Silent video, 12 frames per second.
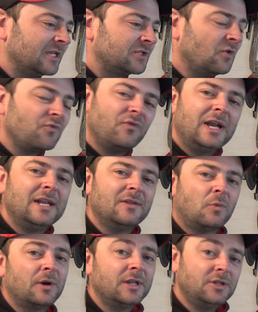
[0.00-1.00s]
not really
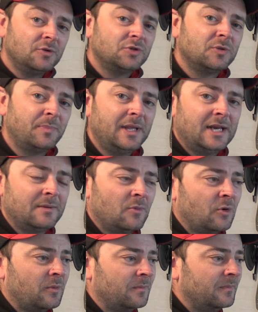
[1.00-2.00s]
what it used to be
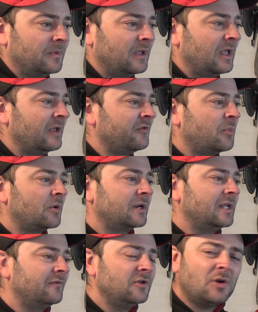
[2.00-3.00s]
anymore.
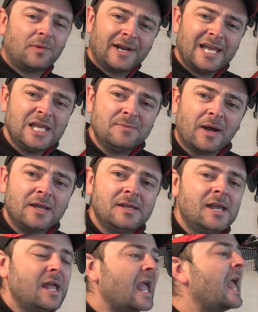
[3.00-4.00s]
Everybody, if you go on eBay,
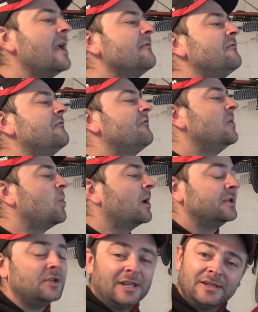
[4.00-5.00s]

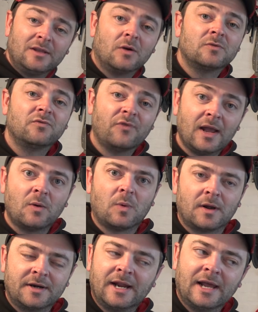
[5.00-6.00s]
everyone, you get the odd rare
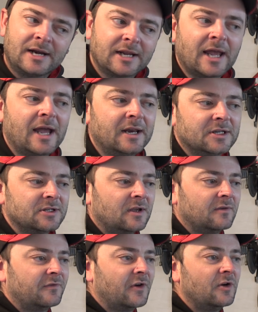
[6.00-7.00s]
one now and again, there's
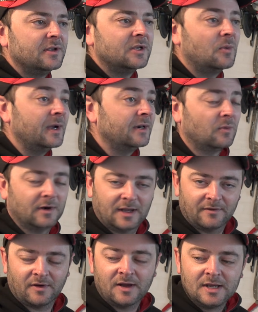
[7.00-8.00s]
like 30 quid or
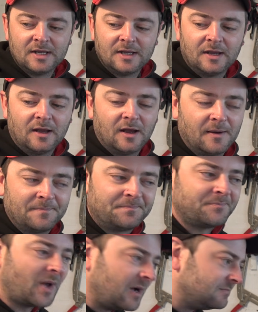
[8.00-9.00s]
whatever,
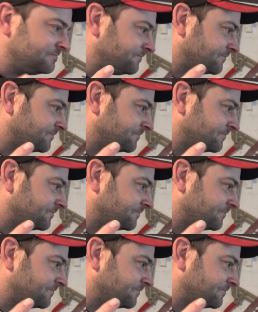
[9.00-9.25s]
but